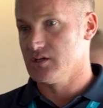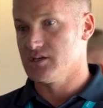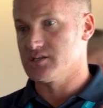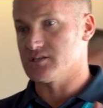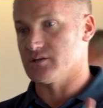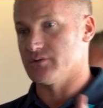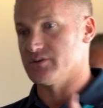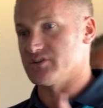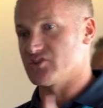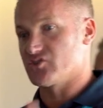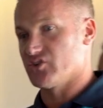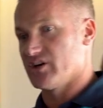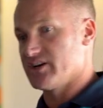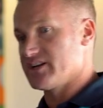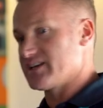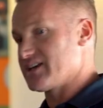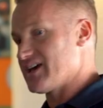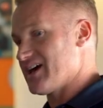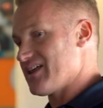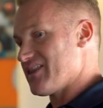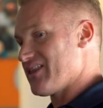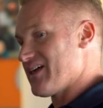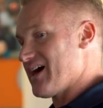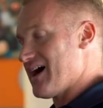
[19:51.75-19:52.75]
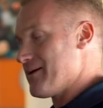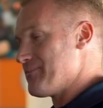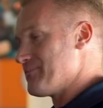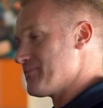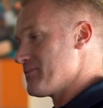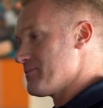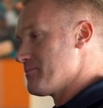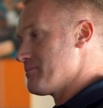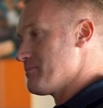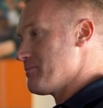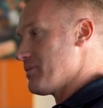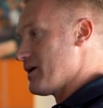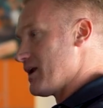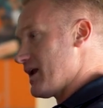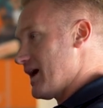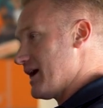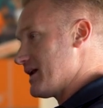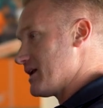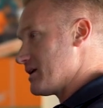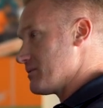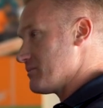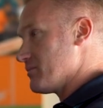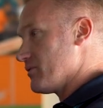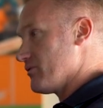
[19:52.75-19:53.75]
So it's trying to get that
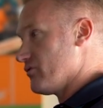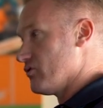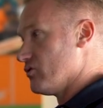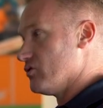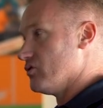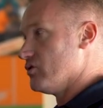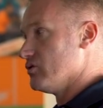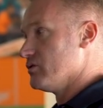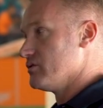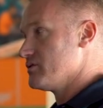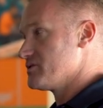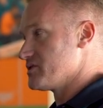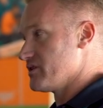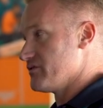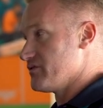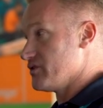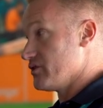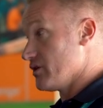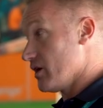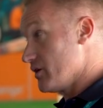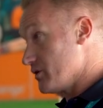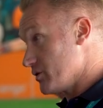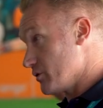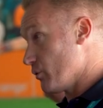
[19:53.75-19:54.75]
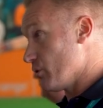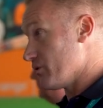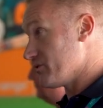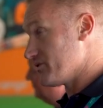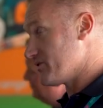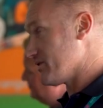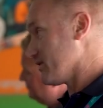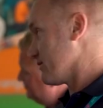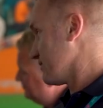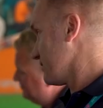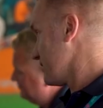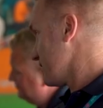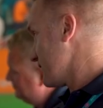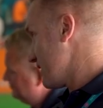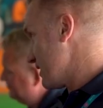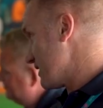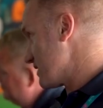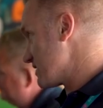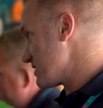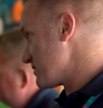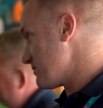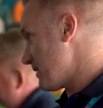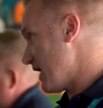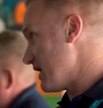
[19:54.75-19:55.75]
planning before. So if you know you want to
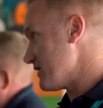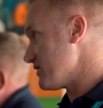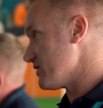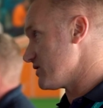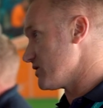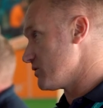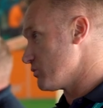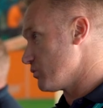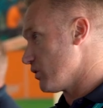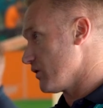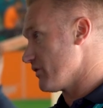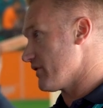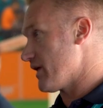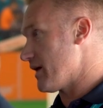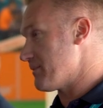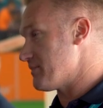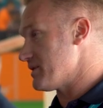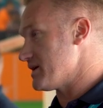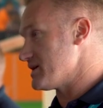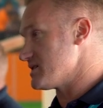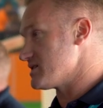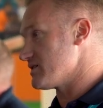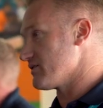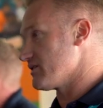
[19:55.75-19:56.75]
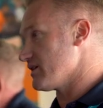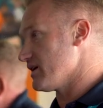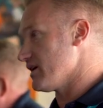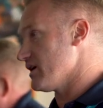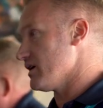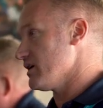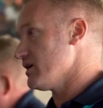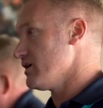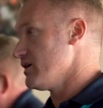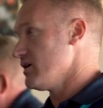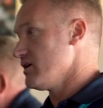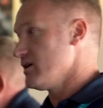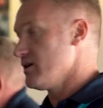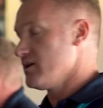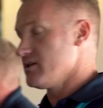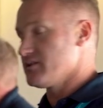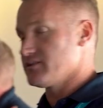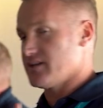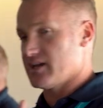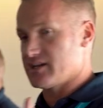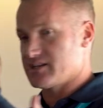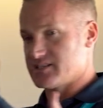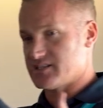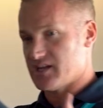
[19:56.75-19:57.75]
expand and you want that piece of kit,
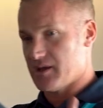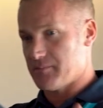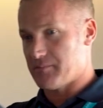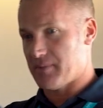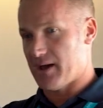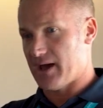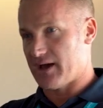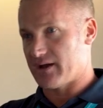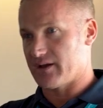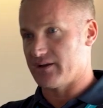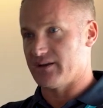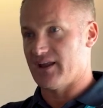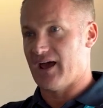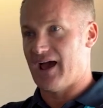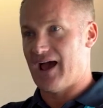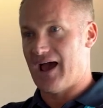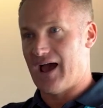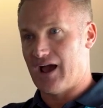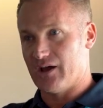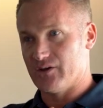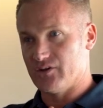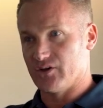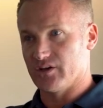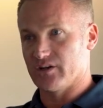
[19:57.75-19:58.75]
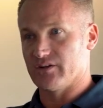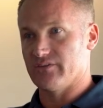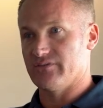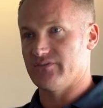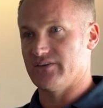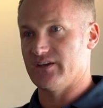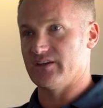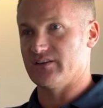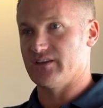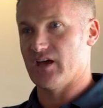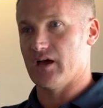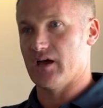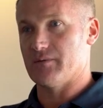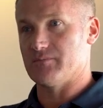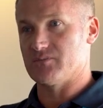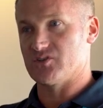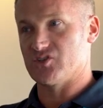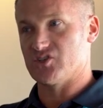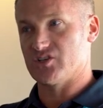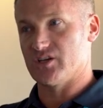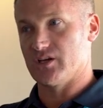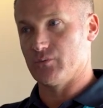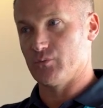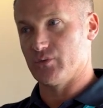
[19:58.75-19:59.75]
take a step back and how you're going to feed that
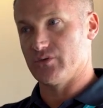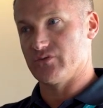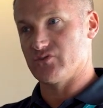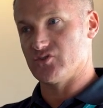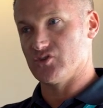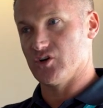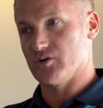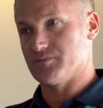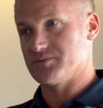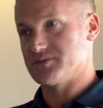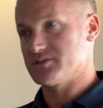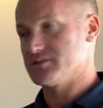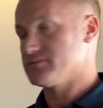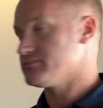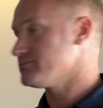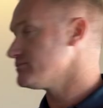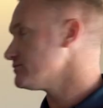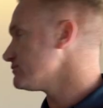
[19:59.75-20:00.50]
machine with jobs.